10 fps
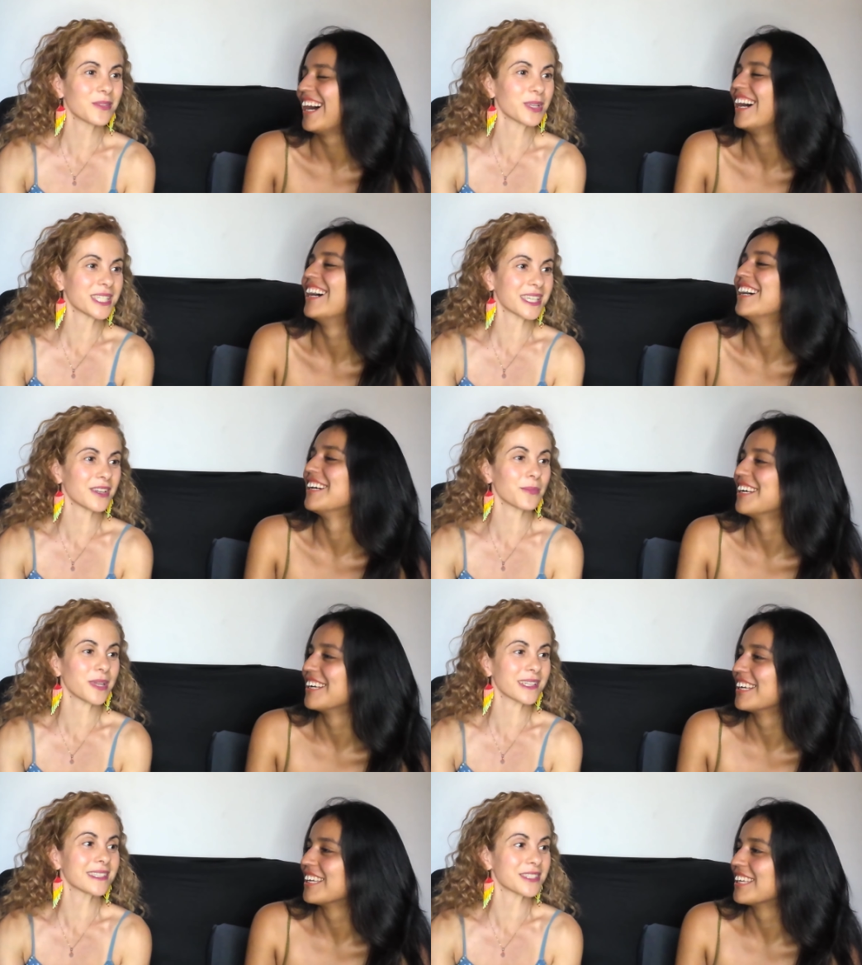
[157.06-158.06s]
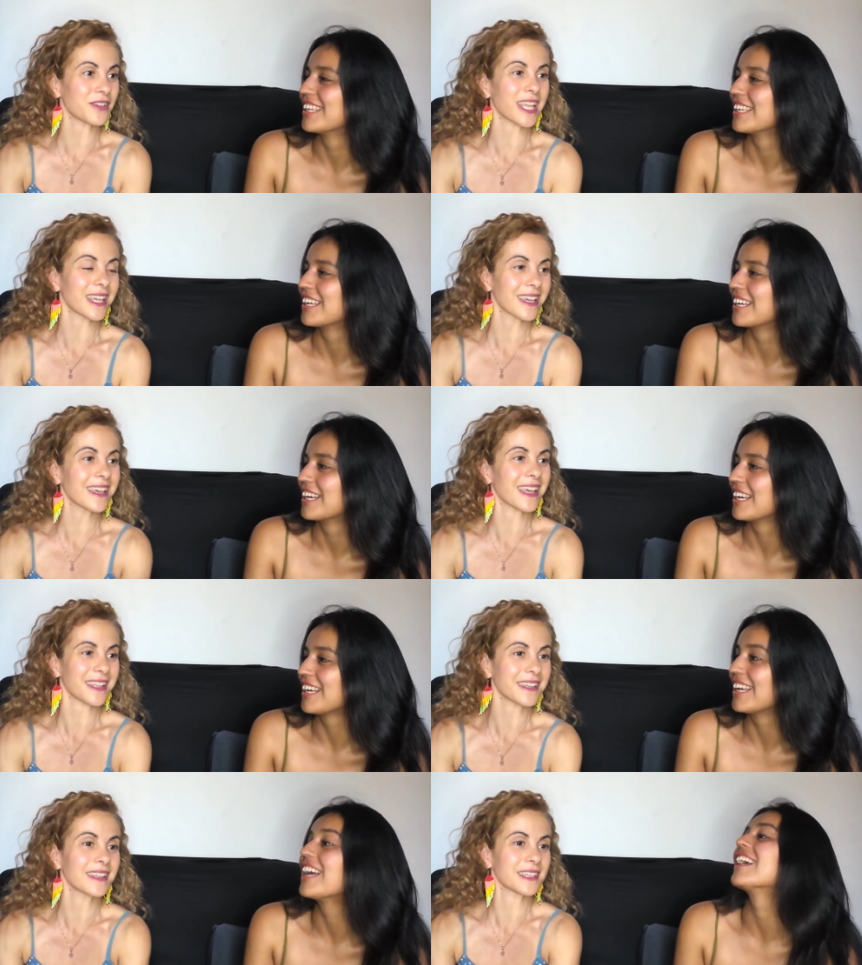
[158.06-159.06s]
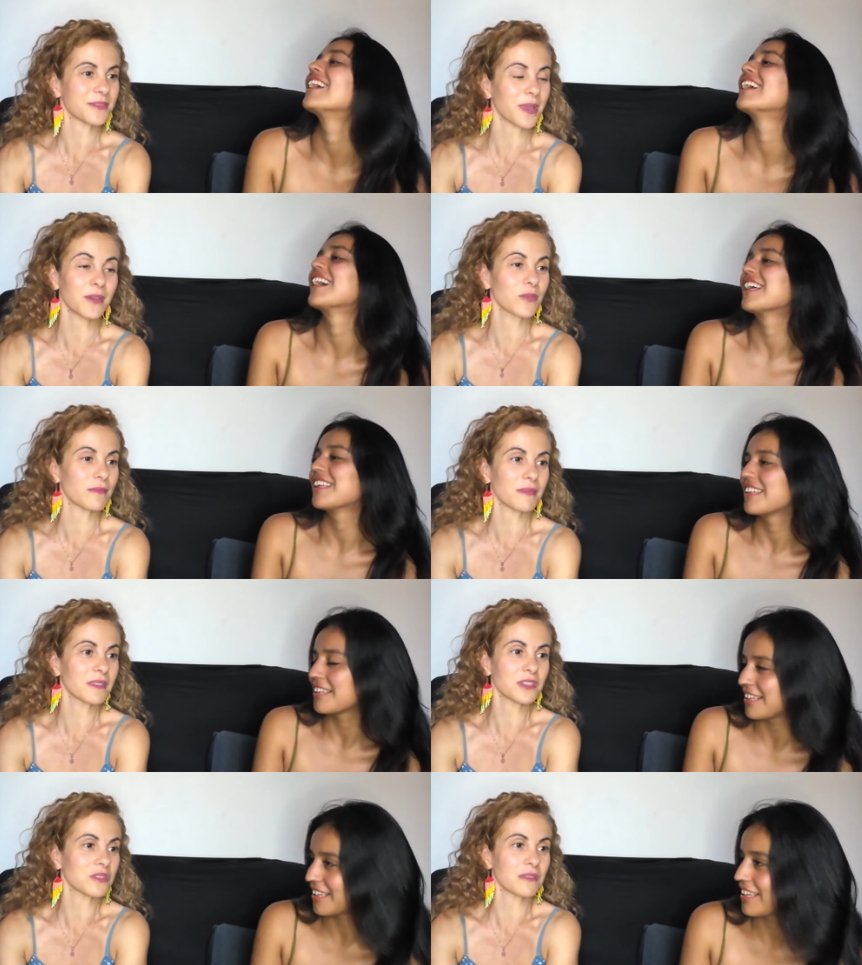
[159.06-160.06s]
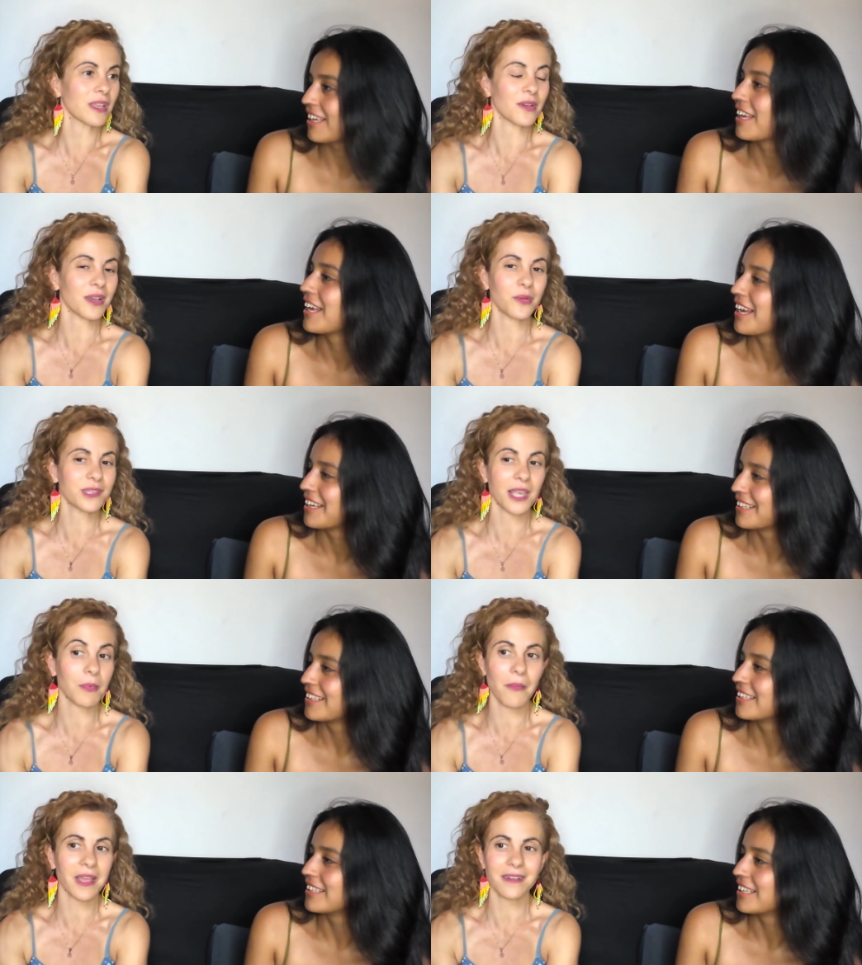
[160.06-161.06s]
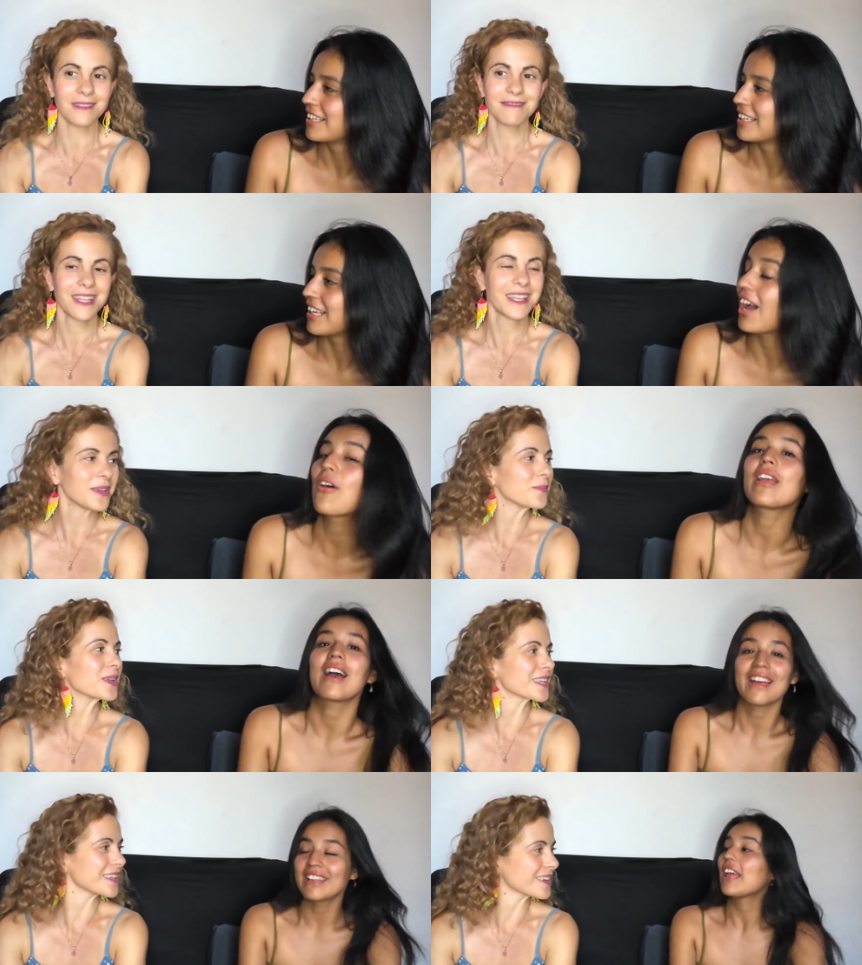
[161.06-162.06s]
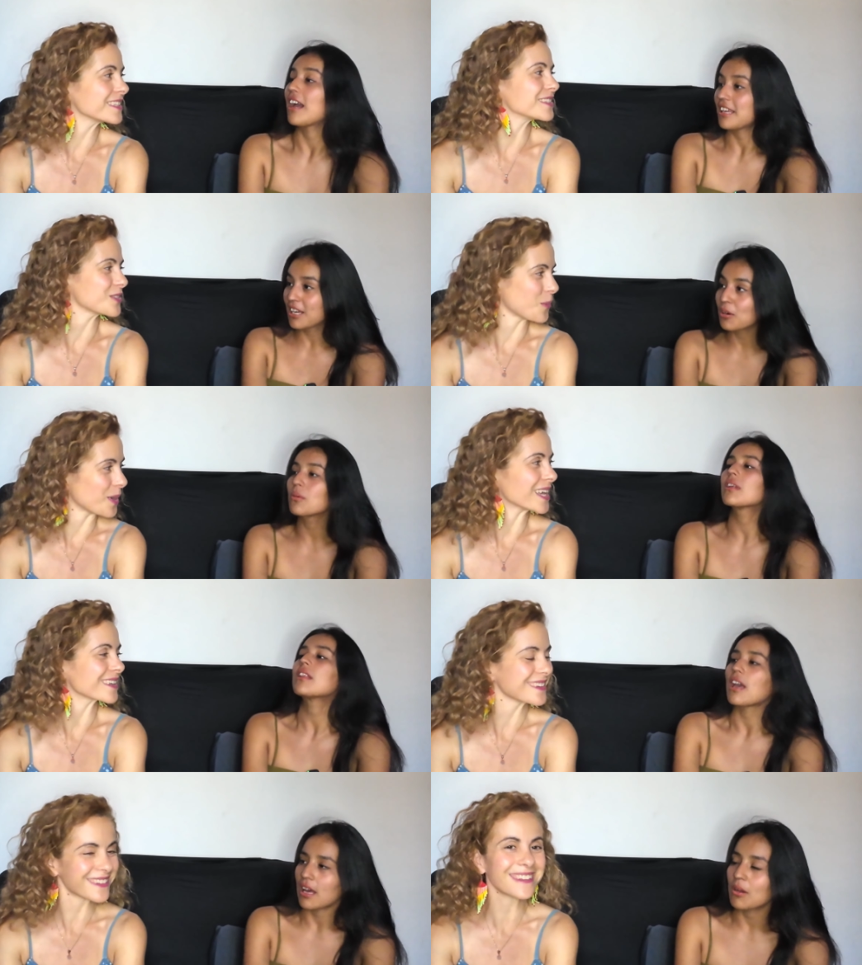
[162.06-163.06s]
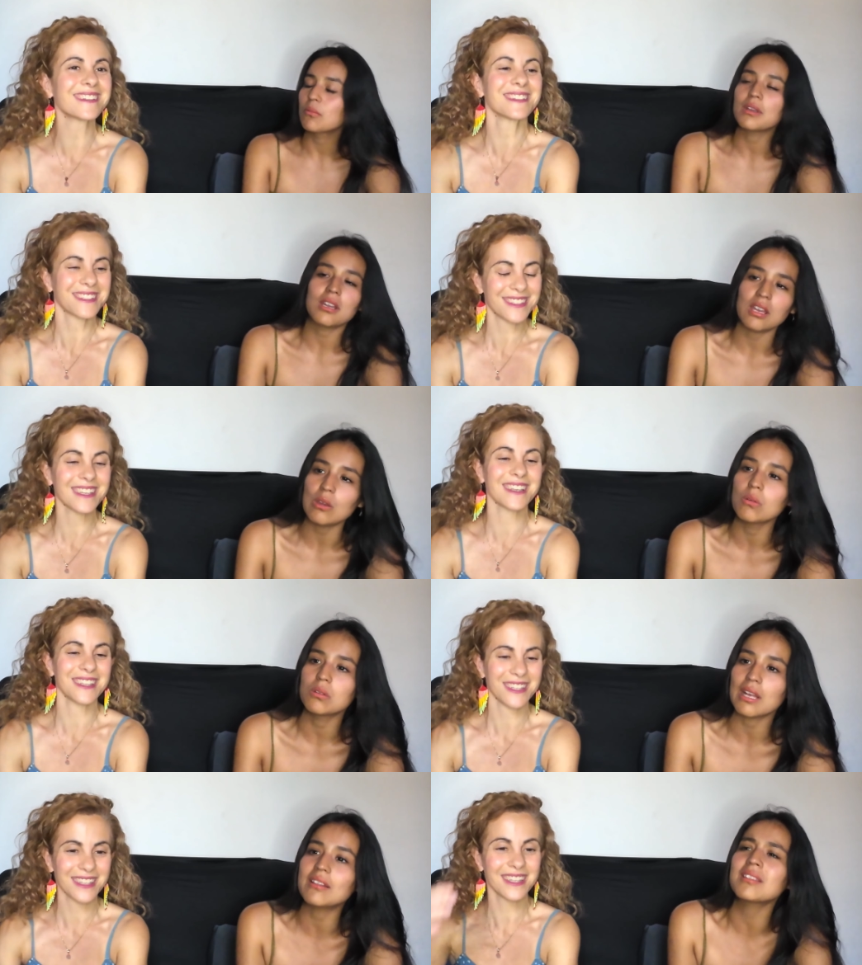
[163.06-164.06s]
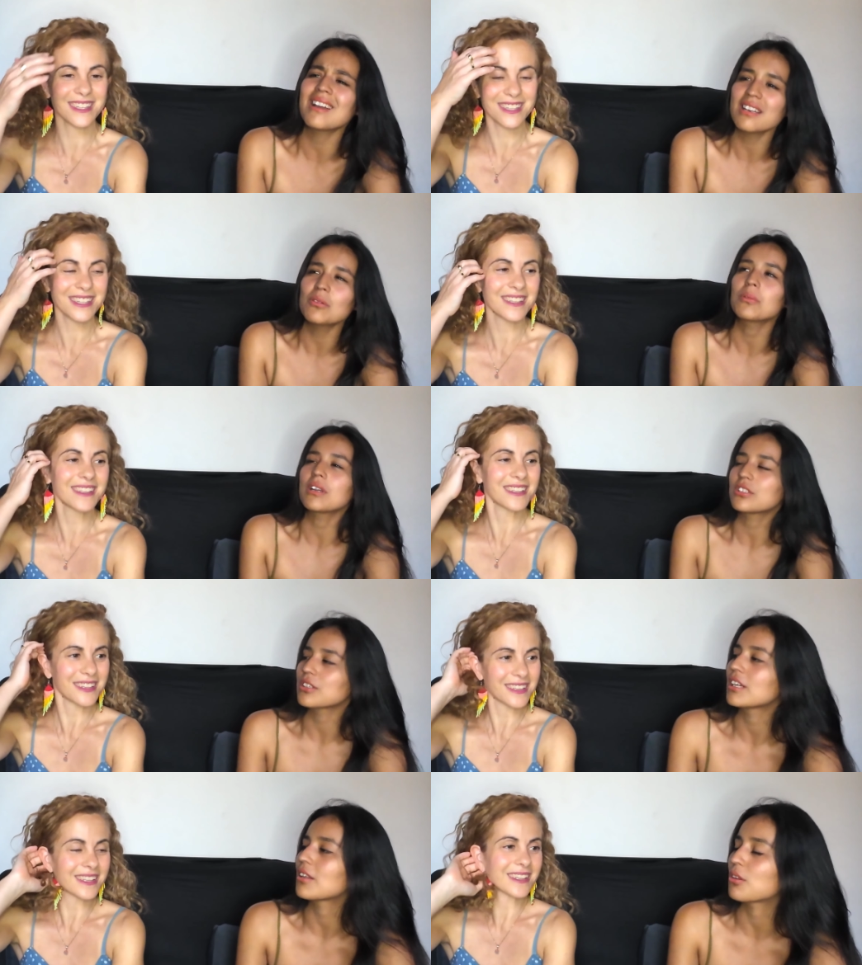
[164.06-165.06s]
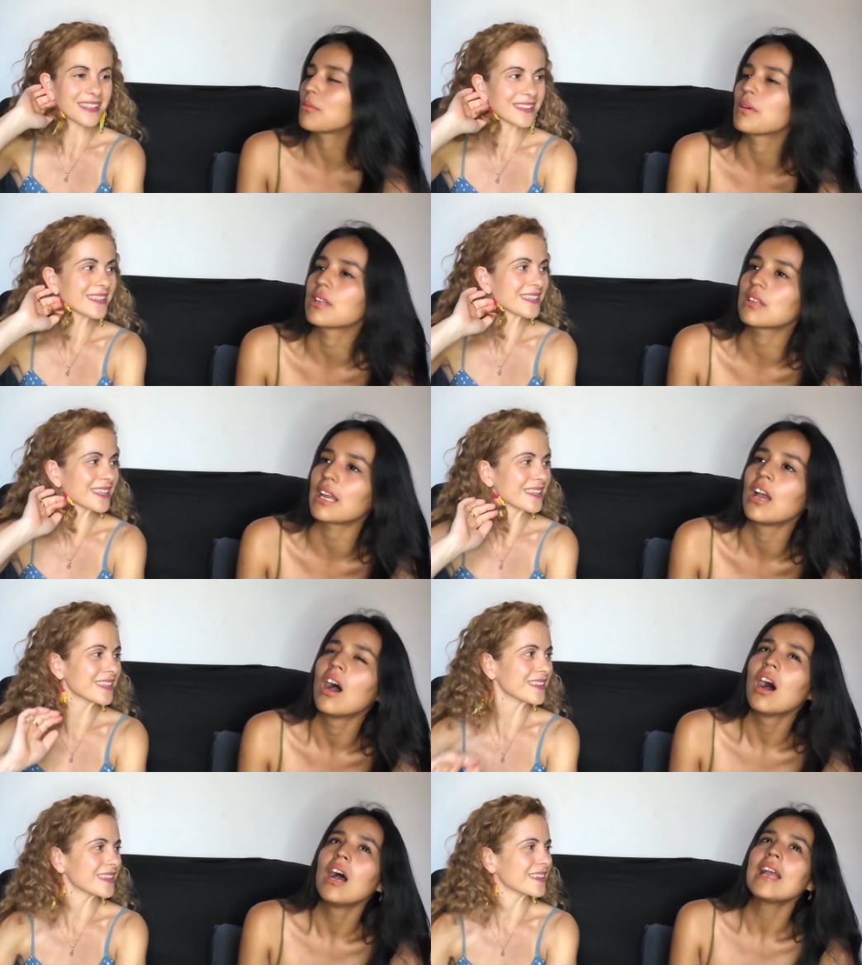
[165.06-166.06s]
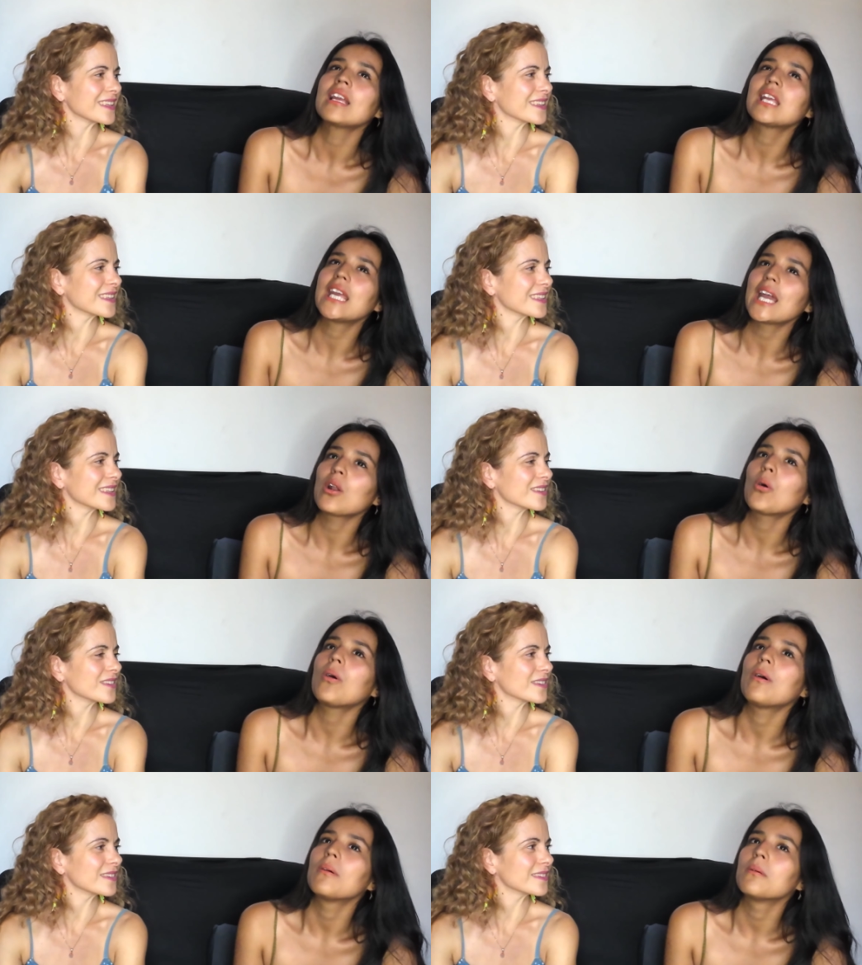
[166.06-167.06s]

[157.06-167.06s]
Speaker 1: which here means drink, and in Spain uh, we say beber. Oh yeah, here yeah. Here tomar. we
Speaker 2: yeah we yeah. use. It's kind of weird to hear someone say quiero